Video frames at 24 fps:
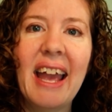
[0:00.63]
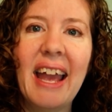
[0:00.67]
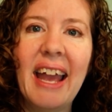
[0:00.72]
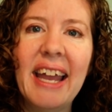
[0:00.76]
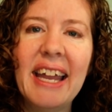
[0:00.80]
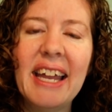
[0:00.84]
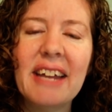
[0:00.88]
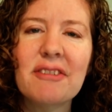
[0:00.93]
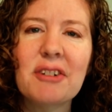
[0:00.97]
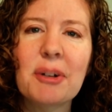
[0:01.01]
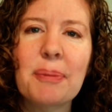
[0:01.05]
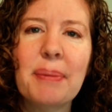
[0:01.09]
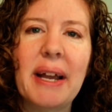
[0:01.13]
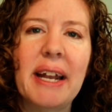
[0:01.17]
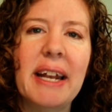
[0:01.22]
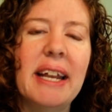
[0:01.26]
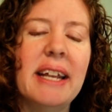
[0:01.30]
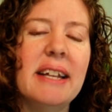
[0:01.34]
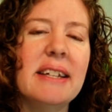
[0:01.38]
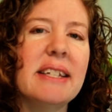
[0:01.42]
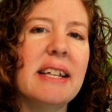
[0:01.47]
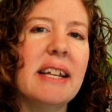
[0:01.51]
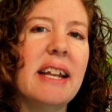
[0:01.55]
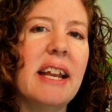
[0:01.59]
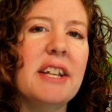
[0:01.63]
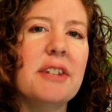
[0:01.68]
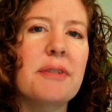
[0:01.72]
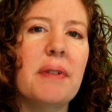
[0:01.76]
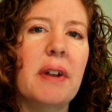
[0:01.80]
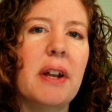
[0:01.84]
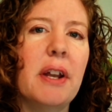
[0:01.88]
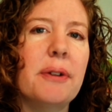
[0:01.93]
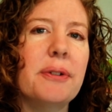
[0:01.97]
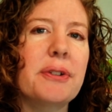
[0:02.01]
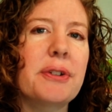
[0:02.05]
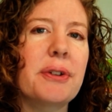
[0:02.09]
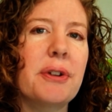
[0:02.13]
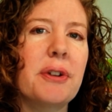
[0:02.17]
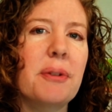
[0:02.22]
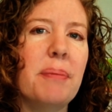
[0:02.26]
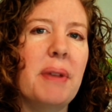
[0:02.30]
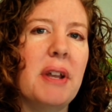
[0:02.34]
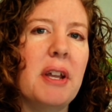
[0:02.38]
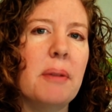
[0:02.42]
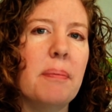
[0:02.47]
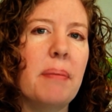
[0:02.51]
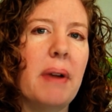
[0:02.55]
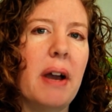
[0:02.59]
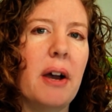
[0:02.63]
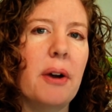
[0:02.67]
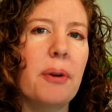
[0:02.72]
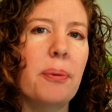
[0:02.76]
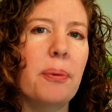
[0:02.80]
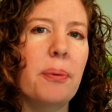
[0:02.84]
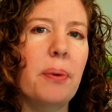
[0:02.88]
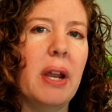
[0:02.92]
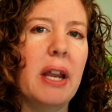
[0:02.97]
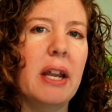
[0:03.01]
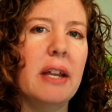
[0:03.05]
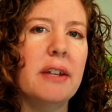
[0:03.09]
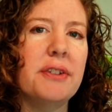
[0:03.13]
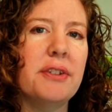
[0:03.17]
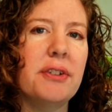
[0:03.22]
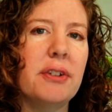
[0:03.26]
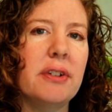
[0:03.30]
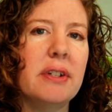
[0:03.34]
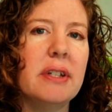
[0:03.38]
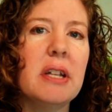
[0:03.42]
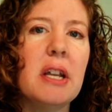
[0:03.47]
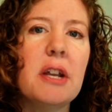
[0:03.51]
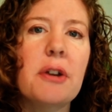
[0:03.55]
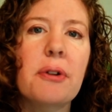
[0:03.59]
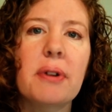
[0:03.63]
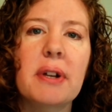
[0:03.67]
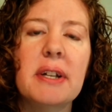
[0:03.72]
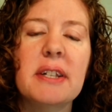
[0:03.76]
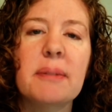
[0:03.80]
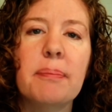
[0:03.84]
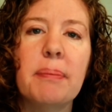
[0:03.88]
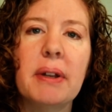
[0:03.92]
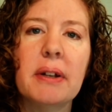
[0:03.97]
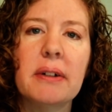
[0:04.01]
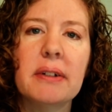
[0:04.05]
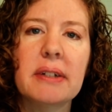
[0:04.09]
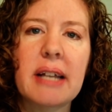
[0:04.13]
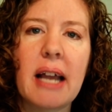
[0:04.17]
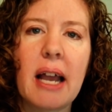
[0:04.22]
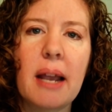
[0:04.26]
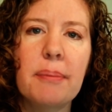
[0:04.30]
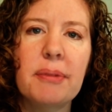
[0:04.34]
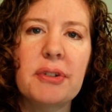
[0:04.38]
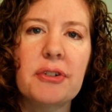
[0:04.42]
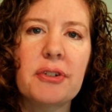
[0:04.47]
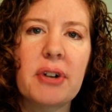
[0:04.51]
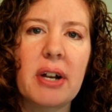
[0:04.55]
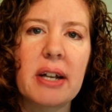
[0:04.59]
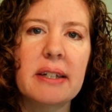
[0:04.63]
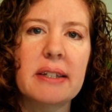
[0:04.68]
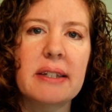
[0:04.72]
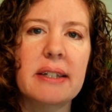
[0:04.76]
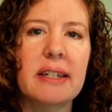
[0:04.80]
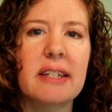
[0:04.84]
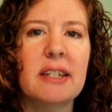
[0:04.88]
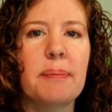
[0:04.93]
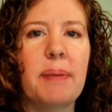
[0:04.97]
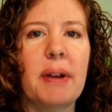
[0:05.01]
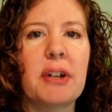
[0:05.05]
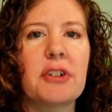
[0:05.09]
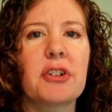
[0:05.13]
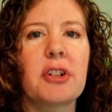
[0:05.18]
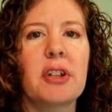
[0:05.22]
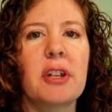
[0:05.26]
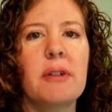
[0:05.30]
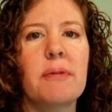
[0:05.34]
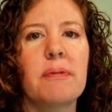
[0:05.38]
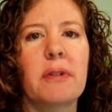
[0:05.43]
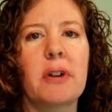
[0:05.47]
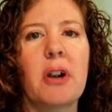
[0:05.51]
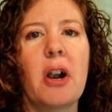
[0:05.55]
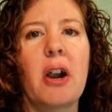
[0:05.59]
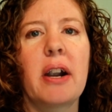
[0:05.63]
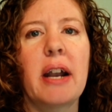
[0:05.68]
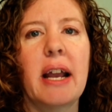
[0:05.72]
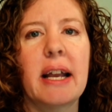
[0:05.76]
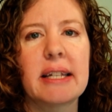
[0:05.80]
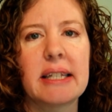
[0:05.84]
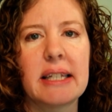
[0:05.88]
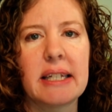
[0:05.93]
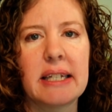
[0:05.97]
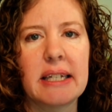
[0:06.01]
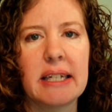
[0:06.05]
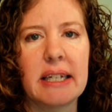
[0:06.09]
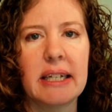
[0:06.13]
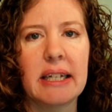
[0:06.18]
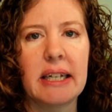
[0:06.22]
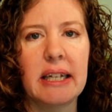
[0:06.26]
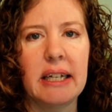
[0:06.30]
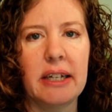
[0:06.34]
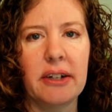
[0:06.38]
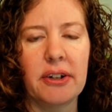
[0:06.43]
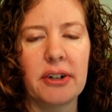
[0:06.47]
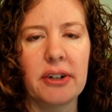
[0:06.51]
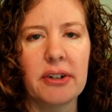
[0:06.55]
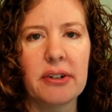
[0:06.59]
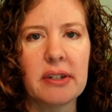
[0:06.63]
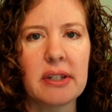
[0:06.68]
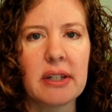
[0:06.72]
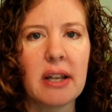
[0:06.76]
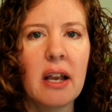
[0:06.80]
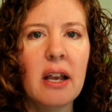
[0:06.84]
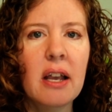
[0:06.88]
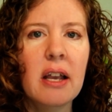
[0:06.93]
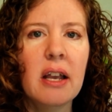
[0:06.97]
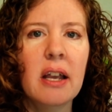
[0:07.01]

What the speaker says: Hey everybody, today's video is going to be about ways to decrease mealtime stress, especially for our hesitant eaters.